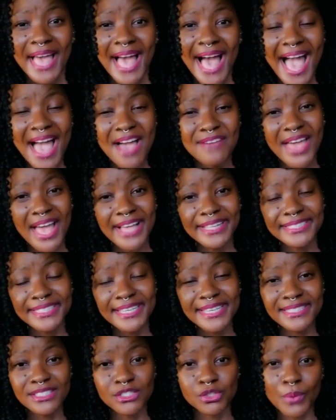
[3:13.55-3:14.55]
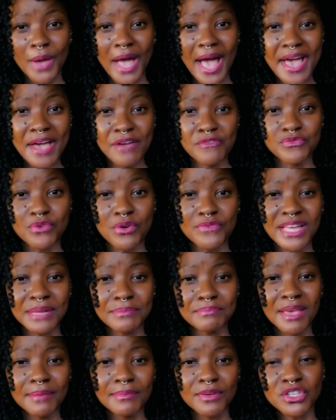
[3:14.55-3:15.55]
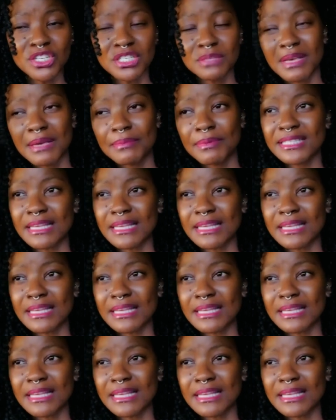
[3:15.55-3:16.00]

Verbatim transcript: I have had seasons where I have thought that maybe, just maybe,